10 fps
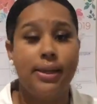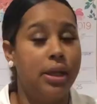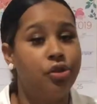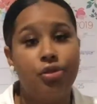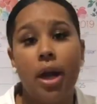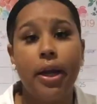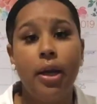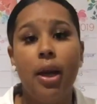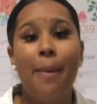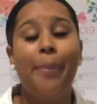It sends
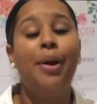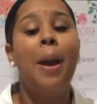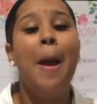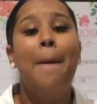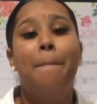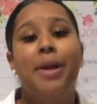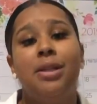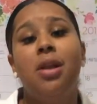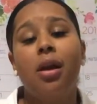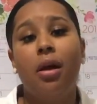tracking number. But
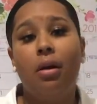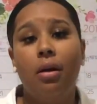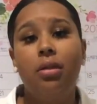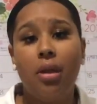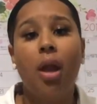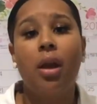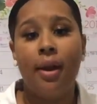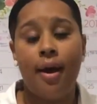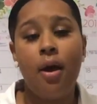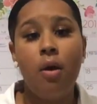it's not a good
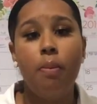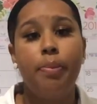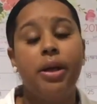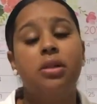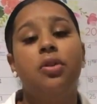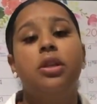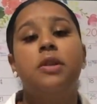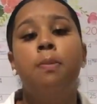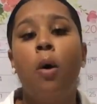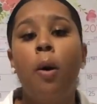thing now because you're a
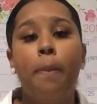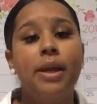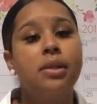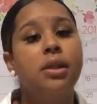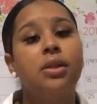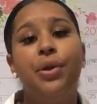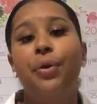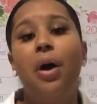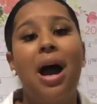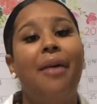small business.
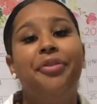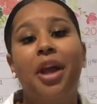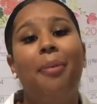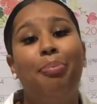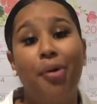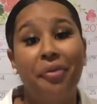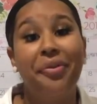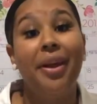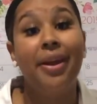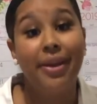You don't have that
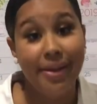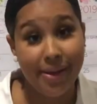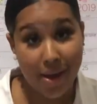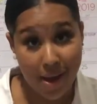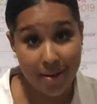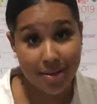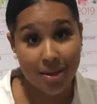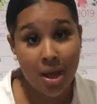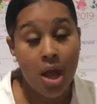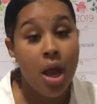profit
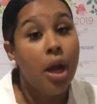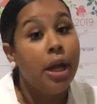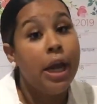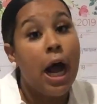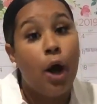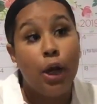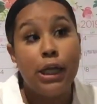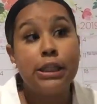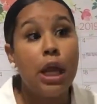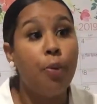yet. Now,
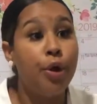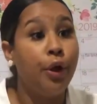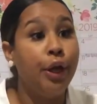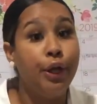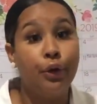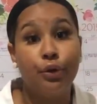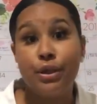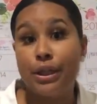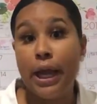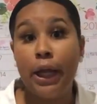let's say when you're in your
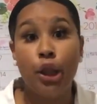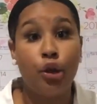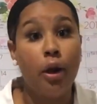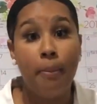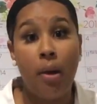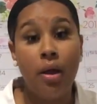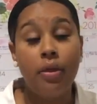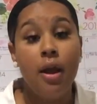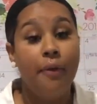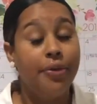second, third
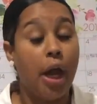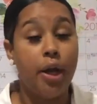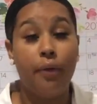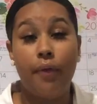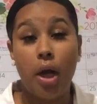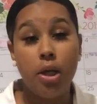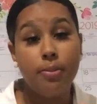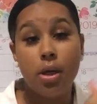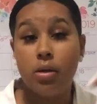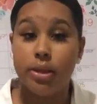month that your
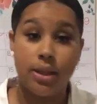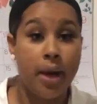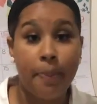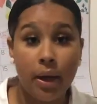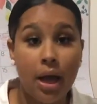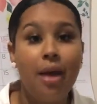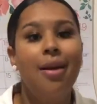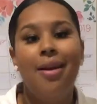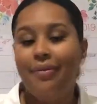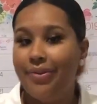volume goes up a lot,
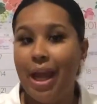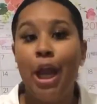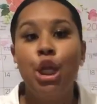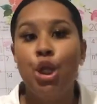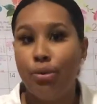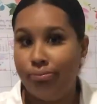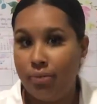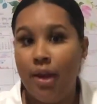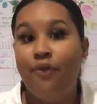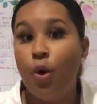then
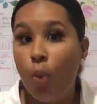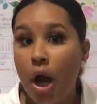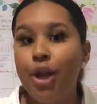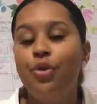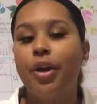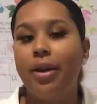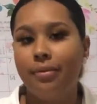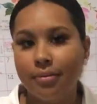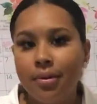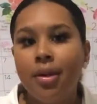if you want, you
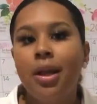can